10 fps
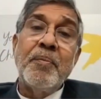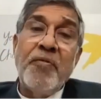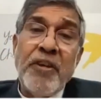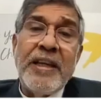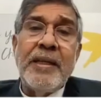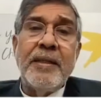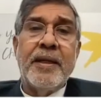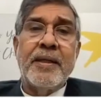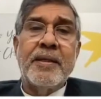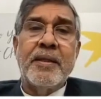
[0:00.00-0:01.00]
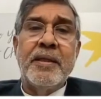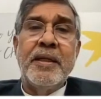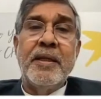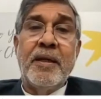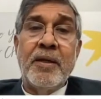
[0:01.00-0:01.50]
feel that
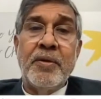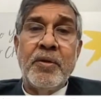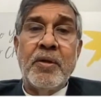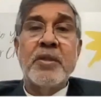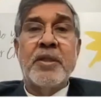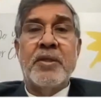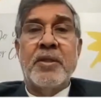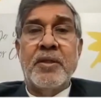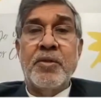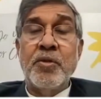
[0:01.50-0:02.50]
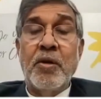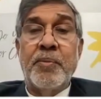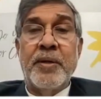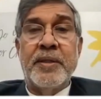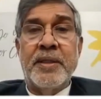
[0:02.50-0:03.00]
they are your sisters, your
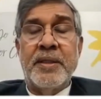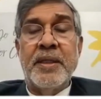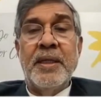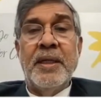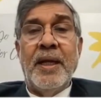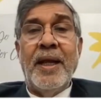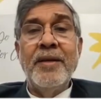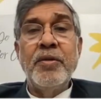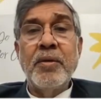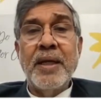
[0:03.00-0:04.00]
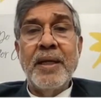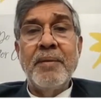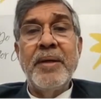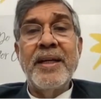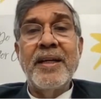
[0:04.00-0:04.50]
brothers, and you
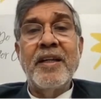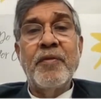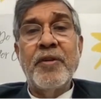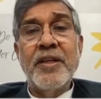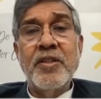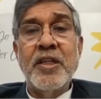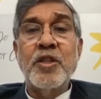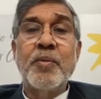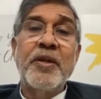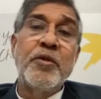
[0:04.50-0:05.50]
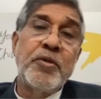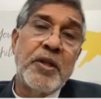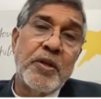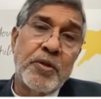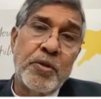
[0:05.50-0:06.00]
can make a difference just by
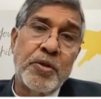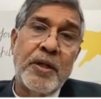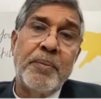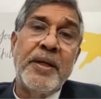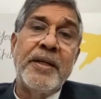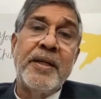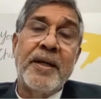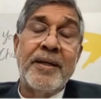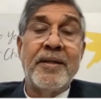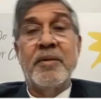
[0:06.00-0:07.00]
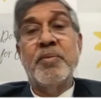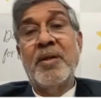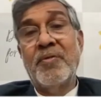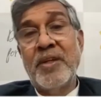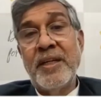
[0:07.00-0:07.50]
using your social media in terms
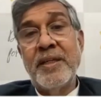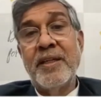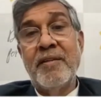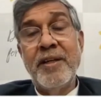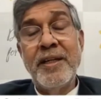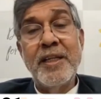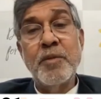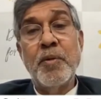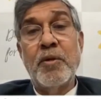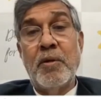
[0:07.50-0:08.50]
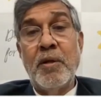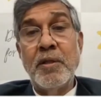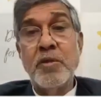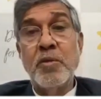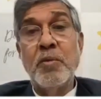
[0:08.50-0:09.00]
of creating awareness, but
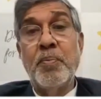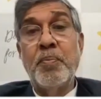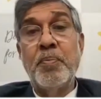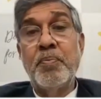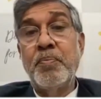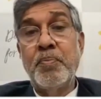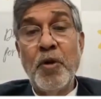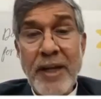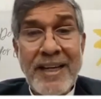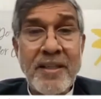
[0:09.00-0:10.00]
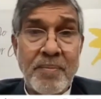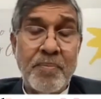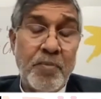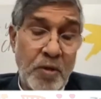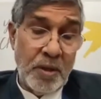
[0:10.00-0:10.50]
also
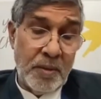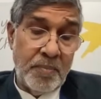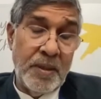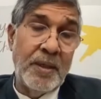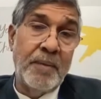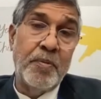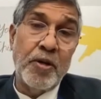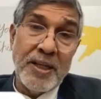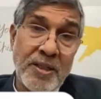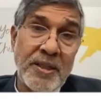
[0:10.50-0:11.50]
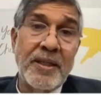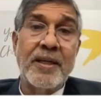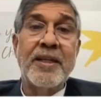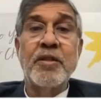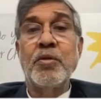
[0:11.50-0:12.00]
protesting
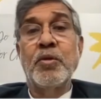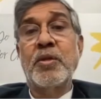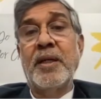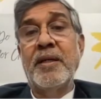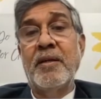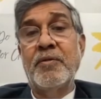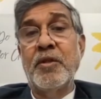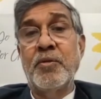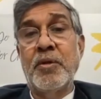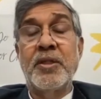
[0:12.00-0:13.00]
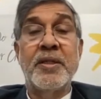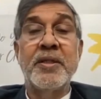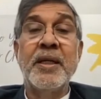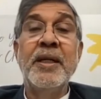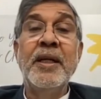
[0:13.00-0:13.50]
against those kind of
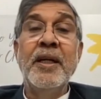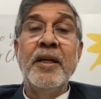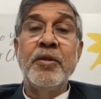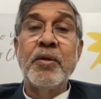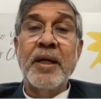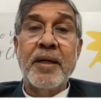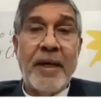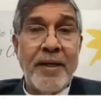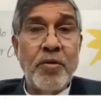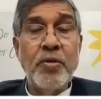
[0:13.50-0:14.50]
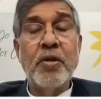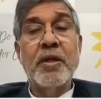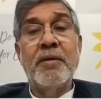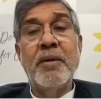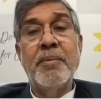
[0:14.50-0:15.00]
situations. You can write to your
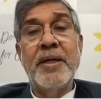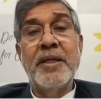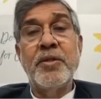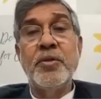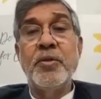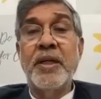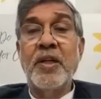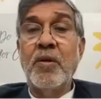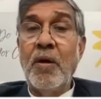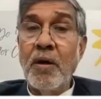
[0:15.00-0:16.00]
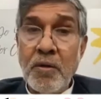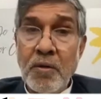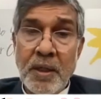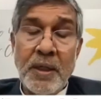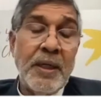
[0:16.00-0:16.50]
governments, you can call
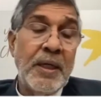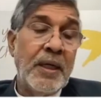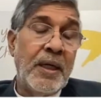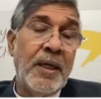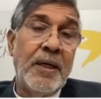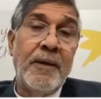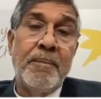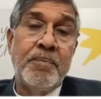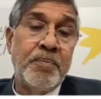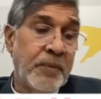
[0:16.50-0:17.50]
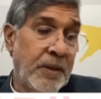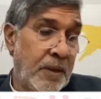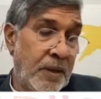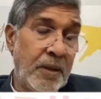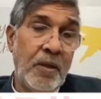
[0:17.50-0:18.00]
your
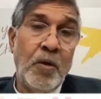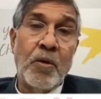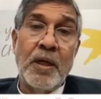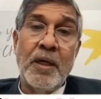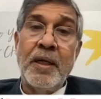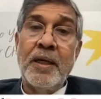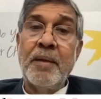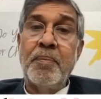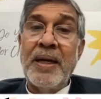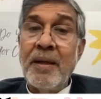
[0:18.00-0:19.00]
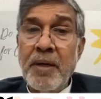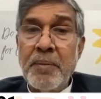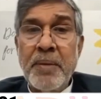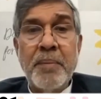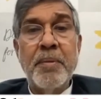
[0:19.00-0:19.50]
local
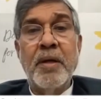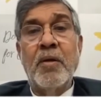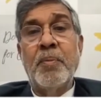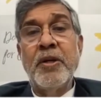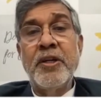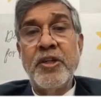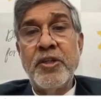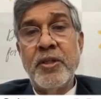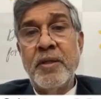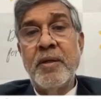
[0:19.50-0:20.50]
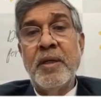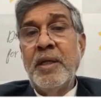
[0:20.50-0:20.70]
parliament member or politician